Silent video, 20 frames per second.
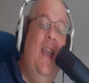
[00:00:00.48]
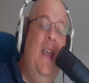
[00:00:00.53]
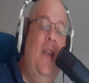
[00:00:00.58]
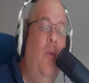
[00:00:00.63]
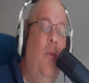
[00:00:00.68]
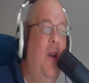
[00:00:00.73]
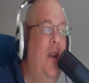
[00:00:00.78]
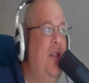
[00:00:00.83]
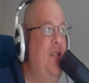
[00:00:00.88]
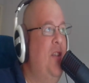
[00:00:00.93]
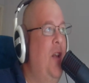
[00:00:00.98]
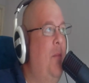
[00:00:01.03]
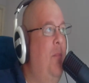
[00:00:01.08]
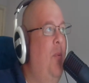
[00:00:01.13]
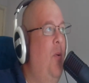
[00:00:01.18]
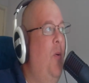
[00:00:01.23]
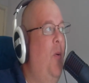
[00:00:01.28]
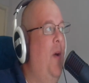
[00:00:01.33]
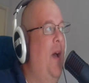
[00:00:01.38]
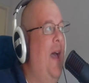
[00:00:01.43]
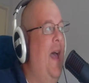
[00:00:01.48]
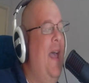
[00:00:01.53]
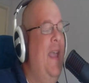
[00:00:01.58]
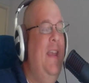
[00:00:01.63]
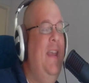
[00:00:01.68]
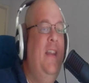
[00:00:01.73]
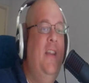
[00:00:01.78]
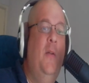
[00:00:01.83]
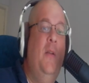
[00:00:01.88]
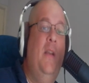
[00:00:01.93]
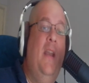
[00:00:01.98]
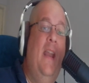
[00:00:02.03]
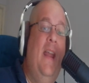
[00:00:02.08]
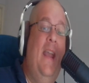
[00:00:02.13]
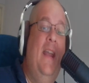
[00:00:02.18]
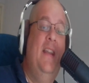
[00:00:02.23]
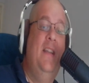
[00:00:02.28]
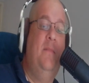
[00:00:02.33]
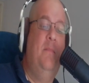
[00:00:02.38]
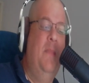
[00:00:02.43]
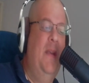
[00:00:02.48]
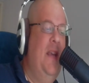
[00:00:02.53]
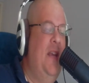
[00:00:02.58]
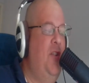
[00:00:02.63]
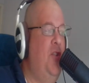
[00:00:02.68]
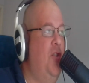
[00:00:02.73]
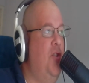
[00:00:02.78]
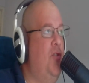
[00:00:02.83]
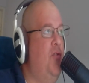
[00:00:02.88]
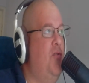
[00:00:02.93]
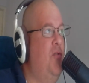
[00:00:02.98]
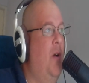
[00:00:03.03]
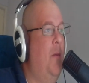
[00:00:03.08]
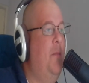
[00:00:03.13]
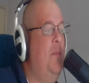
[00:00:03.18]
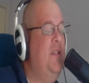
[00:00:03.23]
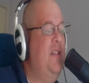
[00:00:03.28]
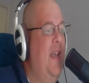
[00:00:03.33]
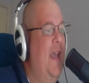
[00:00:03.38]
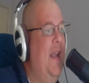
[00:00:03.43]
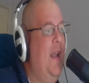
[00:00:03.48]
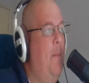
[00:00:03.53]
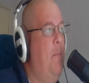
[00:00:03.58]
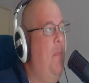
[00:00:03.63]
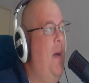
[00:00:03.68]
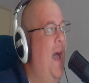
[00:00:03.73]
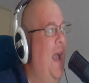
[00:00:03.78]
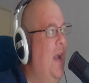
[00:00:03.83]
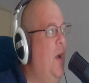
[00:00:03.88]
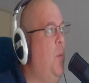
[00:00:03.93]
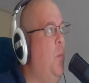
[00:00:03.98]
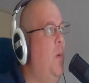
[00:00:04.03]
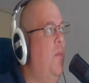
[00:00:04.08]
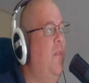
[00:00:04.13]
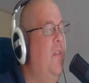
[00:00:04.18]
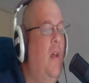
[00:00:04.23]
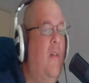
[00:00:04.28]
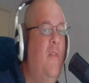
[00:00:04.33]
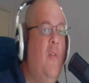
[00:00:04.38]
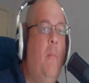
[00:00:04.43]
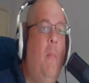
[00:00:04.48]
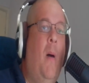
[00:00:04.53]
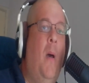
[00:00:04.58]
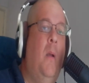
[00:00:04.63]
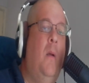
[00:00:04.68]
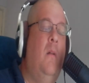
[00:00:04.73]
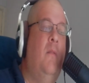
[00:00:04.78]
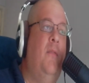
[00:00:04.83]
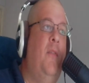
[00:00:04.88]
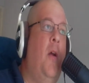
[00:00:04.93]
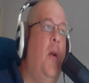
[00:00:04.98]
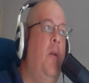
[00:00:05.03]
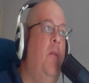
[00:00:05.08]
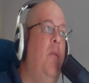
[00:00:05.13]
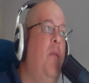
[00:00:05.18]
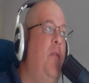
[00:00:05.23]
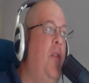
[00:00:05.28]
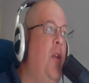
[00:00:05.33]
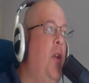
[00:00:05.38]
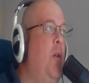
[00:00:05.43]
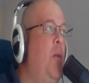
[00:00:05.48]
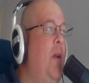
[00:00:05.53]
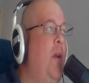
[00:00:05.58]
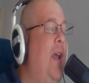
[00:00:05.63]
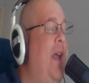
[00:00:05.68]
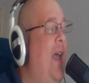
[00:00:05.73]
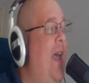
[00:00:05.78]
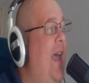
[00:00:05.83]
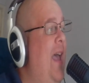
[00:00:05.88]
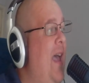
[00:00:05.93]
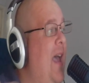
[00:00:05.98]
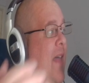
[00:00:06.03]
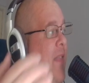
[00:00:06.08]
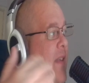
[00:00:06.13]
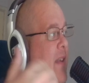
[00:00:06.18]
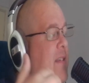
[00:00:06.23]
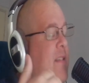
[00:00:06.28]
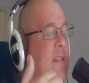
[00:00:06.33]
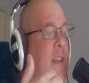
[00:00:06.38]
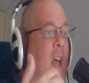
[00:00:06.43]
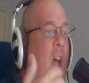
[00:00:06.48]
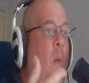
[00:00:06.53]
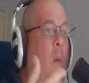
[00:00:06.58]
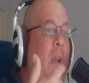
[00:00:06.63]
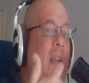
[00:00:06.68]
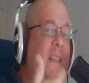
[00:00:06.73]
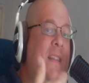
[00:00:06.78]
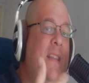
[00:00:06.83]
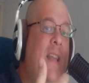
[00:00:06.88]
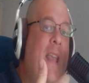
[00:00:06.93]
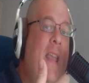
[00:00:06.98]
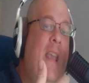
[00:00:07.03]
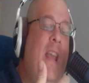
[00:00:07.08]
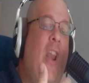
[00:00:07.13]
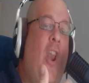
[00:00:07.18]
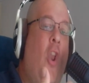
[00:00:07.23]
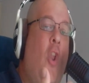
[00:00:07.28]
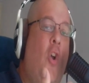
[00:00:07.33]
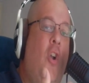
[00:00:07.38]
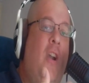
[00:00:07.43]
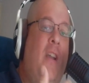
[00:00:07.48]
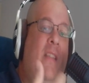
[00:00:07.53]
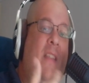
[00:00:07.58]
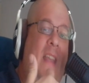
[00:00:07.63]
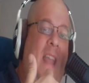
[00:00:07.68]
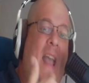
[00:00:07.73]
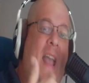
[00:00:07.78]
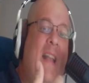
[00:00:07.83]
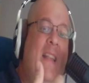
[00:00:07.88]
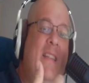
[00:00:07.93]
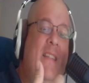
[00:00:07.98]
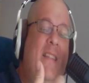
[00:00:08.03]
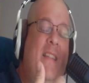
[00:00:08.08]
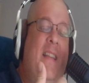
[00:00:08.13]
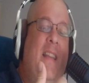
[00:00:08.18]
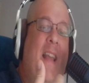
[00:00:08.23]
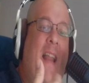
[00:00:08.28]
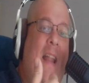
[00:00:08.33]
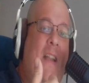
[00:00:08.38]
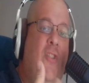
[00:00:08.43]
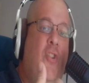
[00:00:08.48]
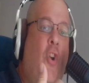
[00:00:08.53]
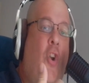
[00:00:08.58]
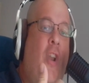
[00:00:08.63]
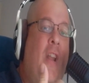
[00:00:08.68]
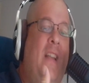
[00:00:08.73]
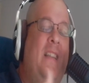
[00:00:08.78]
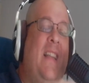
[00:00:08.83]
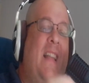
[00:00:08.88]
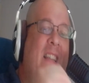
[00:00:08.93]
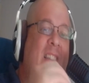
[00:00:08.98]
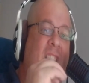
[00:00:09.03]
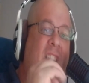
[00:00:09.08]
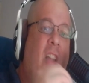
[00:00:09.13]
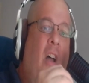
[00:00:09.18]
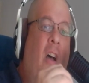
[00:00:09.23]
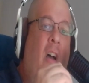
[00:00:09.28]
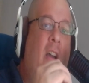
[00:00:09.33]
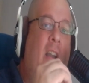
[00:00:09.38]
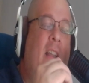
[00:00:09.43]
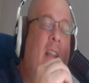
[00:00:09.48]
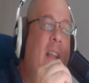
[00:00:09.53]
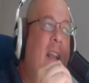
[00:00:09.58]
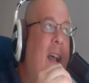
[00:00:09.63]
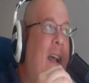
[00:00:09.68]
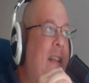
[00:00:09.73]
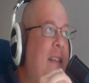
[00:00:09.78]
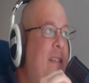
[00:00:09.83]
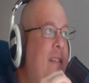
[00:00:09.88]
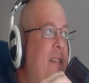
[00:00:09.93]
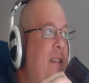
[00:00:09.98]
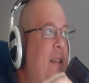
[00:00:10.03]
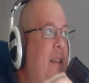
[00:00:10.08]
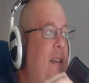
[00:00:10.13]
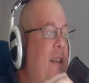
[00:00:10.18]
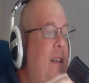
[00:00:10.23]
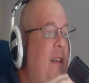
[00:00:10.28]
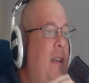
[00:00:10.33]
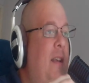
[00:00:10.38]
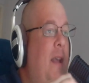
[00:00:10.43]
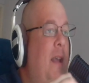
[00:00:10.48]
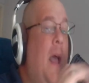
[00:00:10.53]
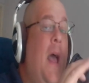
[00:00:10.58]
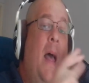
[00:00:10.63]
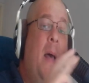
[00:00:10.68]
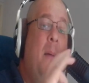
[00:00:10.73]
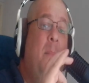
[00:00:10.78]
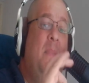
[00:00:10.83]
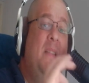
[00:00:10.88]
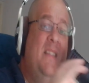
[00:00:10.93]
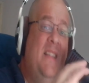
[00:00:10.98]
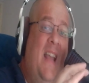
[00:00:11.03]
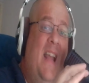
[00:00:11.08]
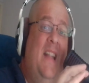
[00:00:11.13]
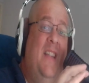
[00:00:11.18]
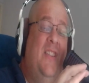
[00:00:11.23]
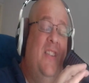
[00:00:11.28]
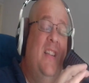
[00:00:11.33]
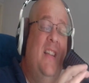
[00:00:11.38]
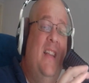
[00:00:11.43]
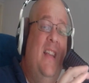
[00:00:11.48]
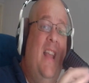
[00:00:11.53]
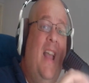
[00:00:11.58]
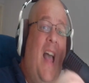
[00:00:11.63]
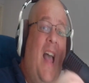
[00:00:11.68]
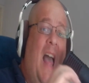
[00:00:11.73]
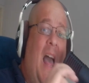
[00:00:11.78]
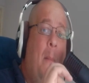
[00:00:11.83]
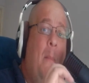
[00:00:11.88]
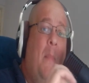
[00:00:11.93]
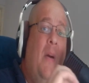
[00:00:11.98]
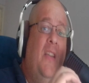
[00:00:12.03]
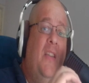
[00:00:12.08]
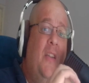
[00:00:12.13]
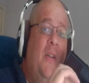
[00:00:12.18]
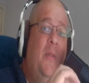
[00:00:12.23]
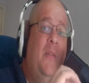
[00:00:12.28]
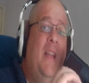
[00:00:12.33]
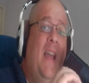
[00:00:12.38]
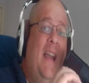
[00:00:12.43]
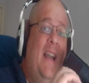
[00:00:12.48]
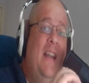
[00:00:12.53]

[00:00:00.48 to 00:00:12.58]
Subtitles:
what is up all? How you doing today? It is me, Just Rob Tech, back with another microphone review. And this time we are taking a look at the SE Electronics DynaCaster, potentially my new daily